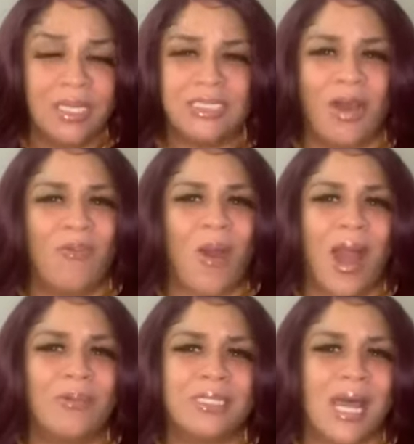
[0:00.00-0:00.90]
So
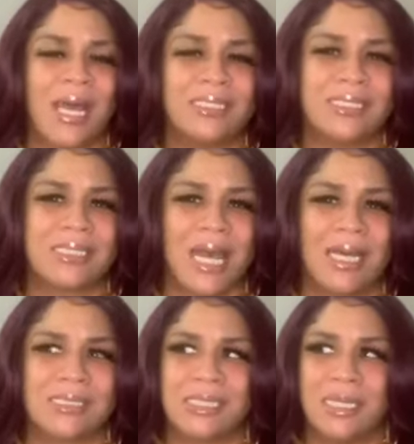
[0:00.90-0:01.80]
why would I
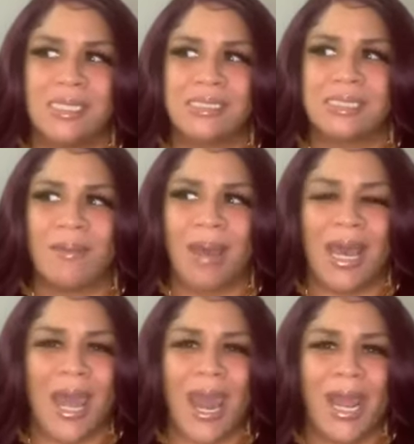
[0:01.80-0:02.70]
discuss some
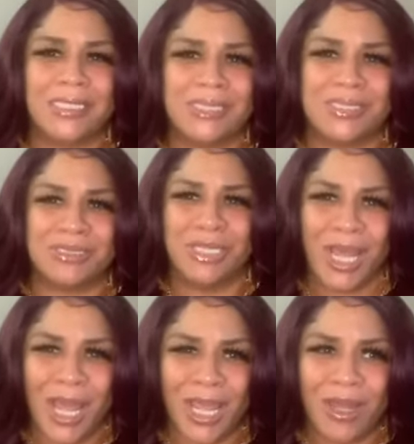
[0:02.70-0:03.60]
ex's
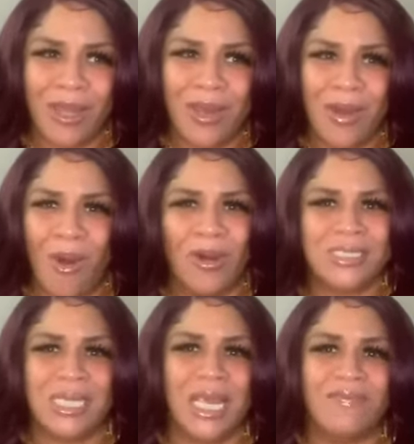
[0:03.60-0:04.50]
dick on
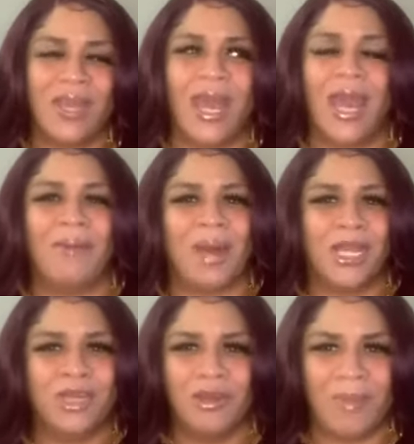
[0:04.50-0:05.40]
TV and have my
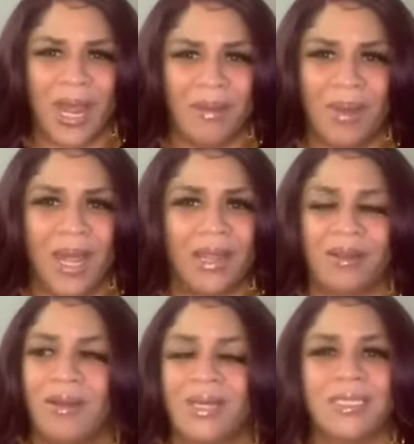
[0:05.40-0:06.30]
new man,
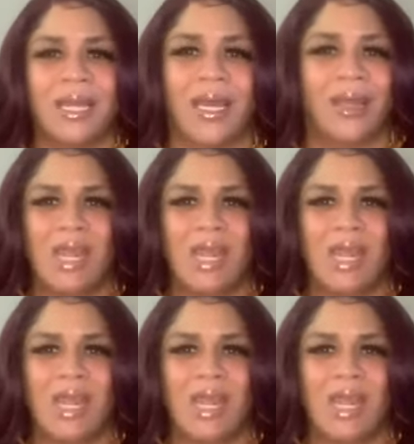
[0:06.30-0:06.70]
girl, get the hell.